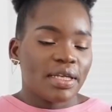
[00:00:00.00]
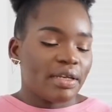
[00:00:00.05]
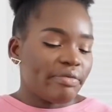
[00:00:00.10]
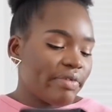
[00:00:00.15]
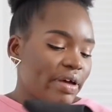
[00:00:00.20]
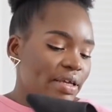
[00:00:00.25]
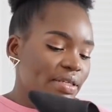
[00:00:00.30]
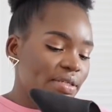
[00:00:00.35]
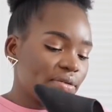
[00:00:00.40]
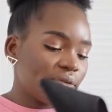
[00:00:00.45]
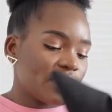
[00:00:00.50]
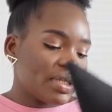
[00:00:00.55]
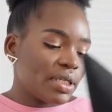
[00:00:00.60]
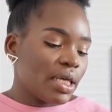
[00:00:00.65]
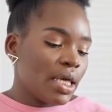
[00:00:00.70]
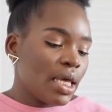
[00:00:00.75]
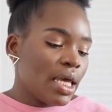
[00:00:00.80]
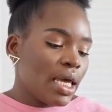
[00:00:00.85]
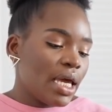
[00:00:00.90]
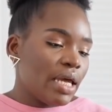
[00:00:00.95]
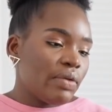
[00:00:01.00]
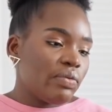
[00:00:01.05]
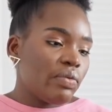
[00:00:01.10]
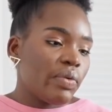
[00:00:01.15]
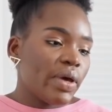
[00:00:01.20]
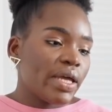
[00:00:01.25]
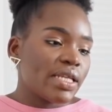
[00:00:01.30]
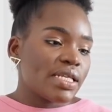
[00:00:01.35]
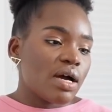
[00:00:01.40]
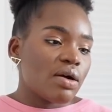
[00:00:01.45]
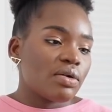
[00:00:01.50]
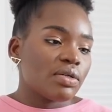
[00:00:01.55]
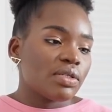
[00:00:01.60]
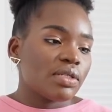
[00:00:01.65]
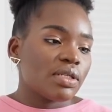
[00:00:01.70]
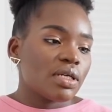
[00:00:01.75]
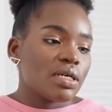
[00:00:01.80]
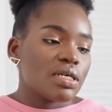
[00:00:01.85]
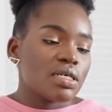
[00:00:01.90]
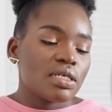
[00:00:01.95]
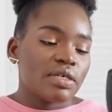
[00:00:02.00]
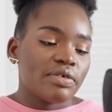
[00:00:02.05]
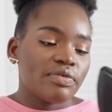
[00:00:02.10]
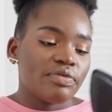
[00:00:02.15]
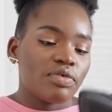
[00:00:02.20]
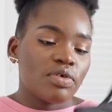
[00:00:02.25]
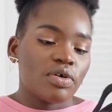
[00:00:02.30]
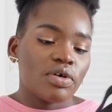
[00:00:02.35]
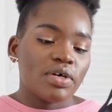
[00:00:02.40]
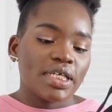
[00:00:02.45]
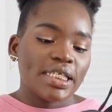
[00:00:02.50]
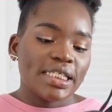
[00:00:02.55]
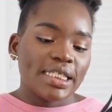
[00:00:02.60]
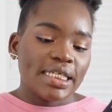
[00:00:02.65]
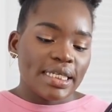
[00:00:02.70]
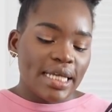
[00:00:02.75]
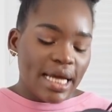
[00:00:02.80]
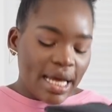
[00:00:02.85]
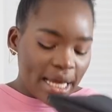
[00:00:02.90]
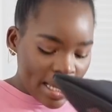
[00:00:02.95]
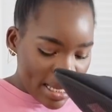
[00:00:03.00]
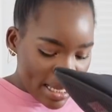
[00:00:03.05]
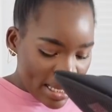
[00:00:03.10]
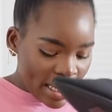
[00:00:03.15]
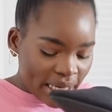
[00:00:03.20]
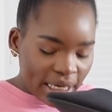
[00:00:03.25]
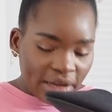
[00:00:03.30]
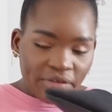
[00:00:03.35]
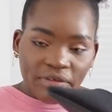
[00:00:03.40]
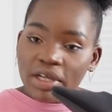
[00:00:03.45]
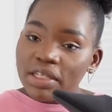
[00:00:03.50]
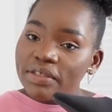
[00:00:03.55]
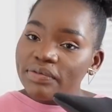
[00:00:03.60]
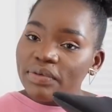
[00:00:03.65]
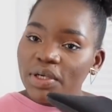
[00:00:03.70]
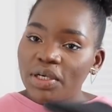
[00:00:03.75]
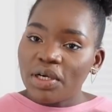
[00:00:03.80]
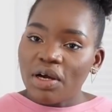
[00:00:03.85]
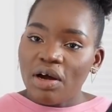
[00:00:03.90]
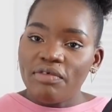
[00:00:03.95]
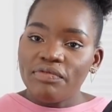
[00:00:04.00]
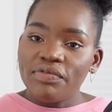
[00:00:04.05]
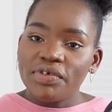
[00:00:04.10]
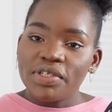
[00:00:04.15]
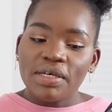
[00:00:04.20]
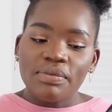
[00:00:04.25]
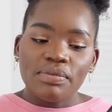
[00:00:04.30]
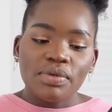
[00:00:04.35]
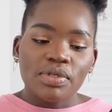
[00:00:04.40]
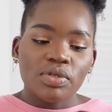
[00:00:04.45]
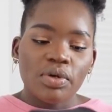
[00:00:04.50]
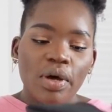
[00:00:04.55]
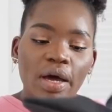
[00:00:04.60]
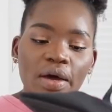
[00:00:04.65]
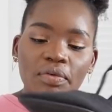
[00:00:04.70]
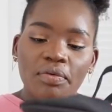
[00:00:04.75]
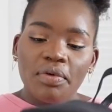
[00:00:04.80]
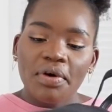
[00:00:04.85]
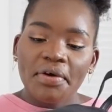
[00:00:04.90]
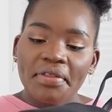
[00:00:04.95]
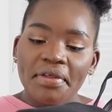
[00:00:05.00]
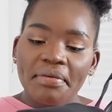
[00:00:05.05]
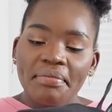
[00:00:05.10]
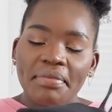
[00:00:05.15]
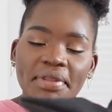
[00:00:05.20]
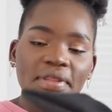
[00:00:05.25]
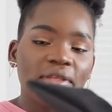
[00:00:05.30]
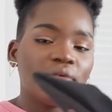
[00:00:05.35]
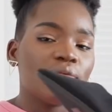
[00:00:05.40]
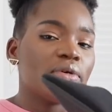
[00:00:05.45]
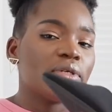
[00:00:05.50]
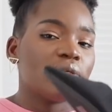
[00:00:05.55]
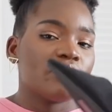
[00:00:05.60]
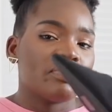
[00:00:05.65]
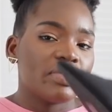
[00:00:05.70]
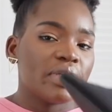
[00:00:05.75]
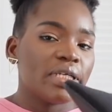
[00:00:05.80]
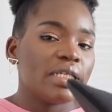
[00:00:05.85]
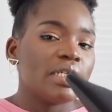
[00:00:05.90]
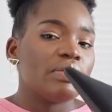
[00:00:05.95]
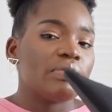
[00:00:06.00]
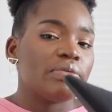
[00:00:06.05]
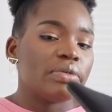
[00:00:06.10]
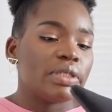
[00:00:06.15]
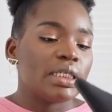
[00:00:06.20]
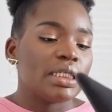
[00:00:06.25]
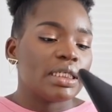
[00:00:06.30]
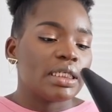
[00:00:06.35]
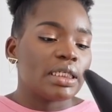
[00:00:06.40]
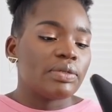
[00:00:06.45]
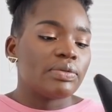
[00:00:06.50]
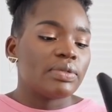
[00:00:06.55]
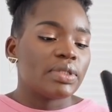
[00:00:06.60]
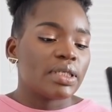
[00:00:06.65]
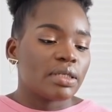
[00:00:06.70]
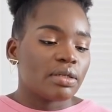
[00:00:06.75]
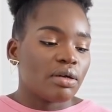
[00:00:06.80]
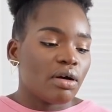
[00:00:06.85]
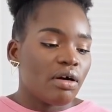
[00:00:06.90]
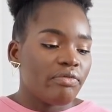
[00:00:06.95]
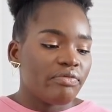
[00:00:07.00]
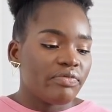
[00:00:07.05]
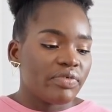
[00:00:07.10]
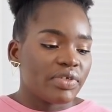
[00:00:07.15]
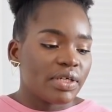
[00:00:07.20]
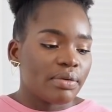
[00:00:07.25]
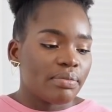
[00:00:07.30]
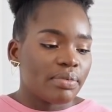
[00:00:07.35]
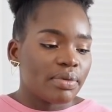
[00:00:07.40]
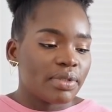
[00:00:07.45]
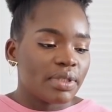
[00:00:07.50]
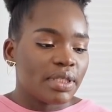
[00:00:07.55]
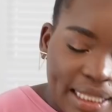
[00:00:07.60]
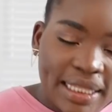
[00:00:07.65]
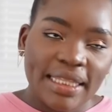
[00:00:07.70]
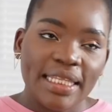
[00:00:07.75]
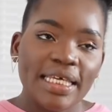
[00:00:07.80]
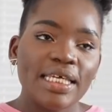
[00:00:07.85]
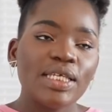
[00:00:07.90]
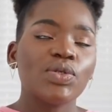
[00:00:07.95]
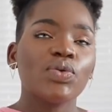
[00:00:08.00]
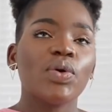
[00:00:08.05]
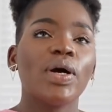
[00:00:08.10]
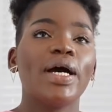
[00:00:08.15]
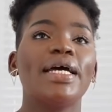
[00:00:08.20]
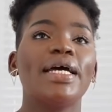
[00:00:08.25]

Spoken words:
anniversary, and we went out for a dinner, and I felt very comfortable, so I wore them and they were really cute and comfortable. This